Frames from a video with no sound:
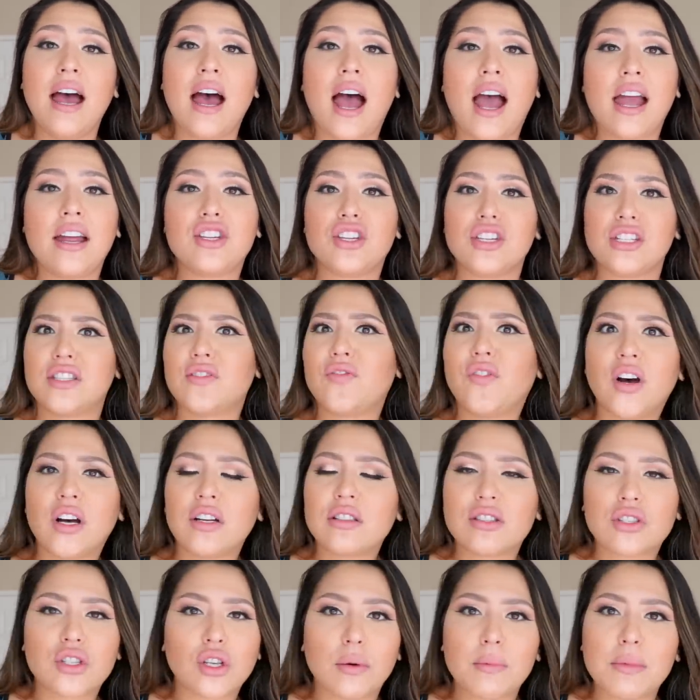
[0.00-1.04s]
I just
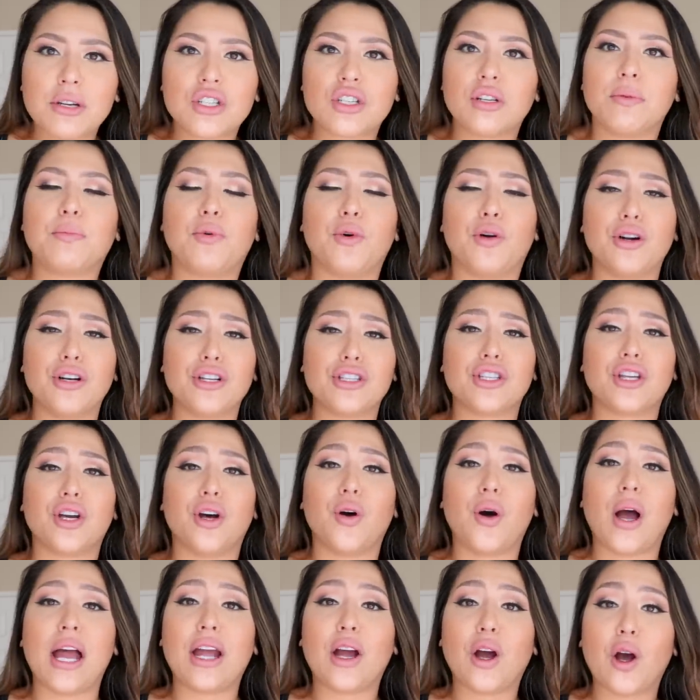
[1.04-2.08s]
felt so much support,
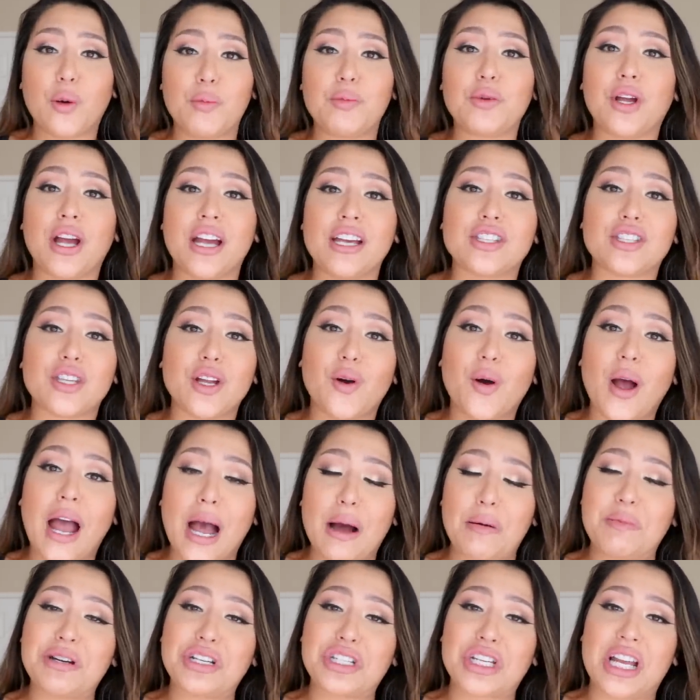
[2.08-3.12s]
so I hope you guys know
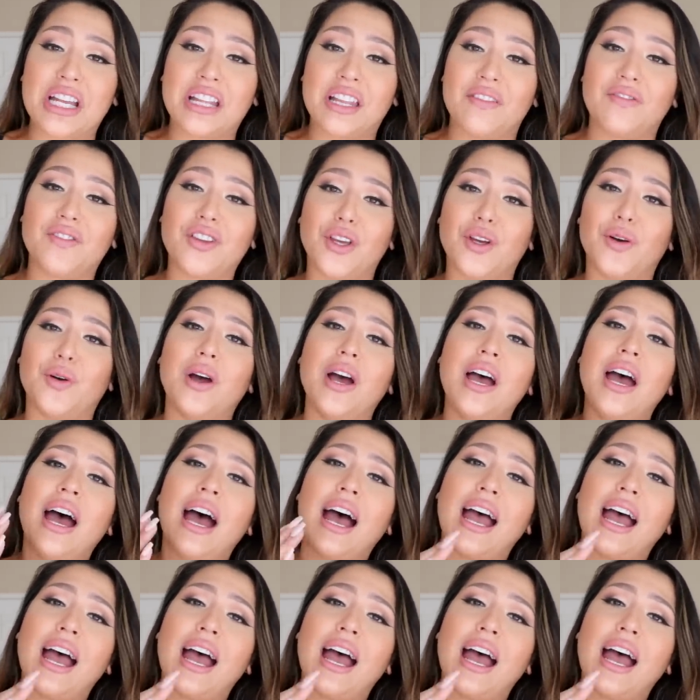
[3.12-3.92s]
how much I love you.